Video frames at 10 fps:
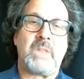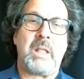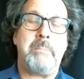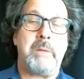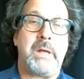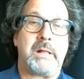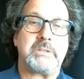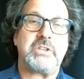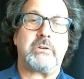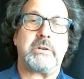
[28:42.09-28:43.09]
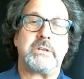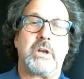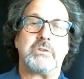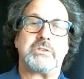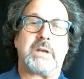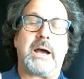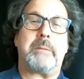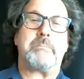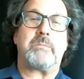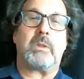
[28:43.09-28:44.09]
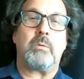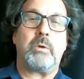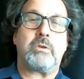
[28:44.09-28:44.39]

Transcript: But melatonin goes up when